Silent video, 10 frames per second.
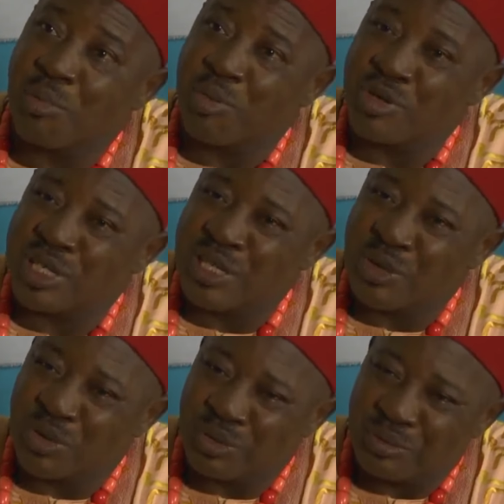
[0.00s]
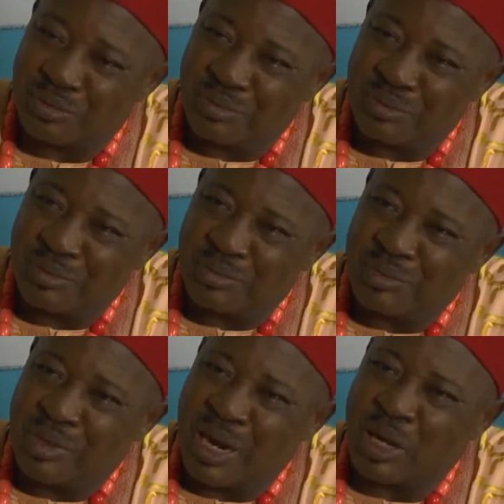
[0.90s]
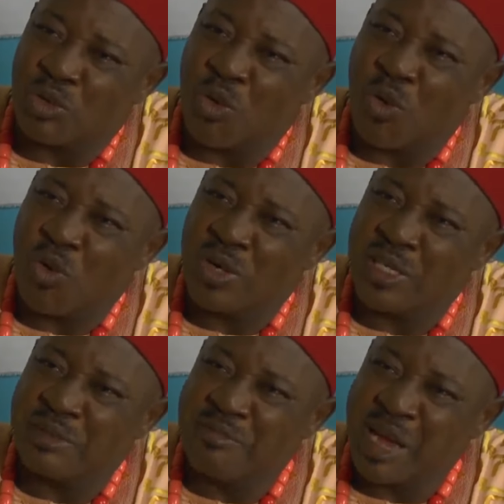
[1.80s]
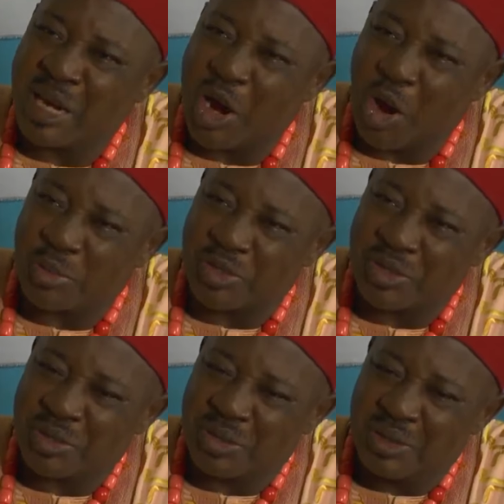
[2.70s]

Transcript: are putting on and all these makeups,